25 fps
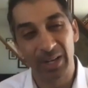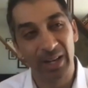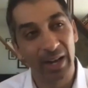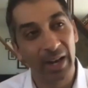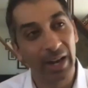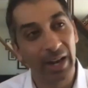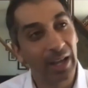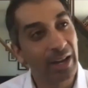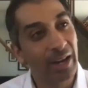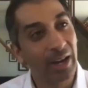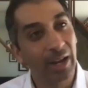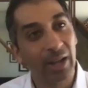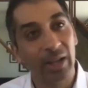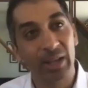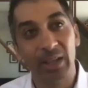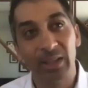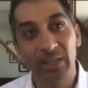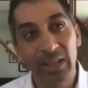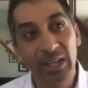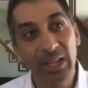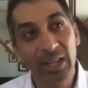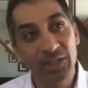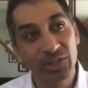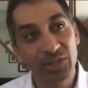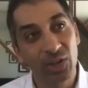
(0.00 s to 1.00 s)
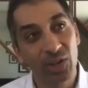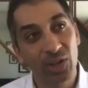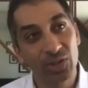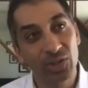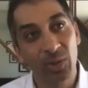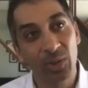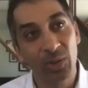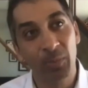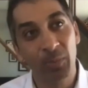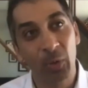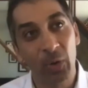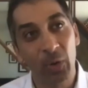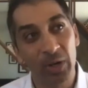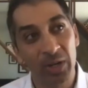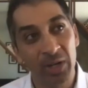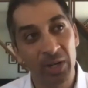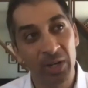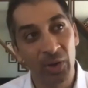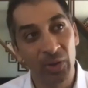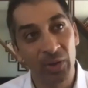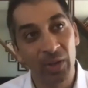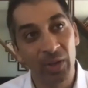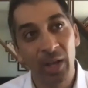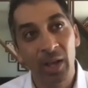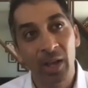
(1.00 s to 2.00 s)
And, and, I think it's also important to
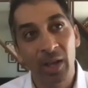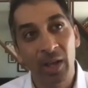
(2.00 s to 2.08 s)
note